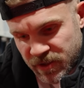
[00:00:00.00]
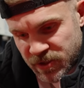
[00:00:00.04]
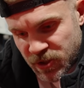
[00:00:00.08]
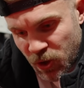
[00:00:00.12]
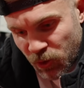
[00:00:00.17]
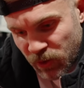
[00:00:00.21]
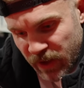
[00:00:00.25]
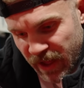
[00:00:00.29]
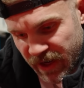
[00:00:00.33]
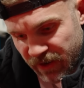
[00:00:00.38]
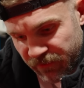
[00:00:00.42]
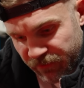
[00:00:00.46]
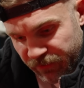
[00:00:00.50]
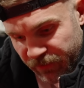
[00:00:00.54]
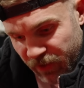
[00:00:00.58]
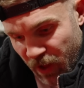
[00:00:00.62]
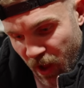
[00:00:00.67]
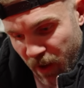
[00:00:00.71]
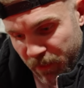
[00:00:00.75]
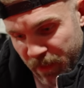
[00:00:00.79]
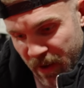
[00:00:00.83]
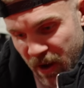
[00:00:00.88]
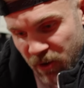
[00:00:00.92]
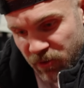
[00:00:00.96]
Don't let it
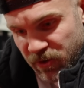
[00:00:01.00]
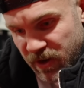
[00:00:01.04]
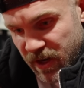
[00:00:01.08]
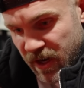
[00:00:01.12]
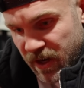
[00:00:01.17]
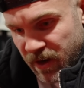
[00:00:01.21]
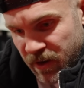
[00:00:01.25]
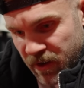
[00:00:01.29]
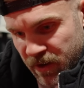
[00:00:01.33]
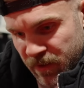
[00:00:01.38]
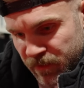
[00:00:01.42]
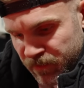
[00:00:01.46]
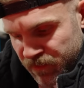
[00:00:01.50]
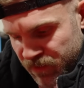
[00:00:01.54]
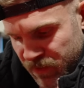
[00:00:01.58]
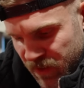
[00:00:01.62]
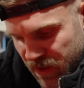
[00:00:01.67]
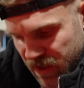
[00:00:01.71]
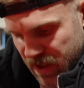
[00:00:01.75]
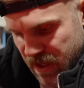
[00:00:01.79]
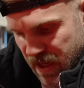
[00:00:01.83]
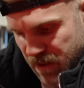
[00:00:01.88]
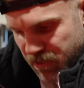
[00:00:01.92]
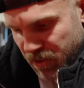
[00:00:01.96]
flop out and in,
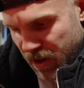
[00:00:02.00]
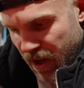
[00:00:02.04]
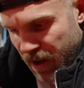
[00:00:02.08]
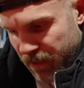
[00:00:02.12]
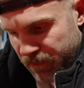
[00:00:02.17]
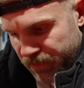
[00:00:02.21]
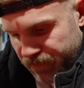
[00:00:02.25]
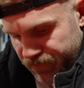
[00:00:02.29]
keep it up.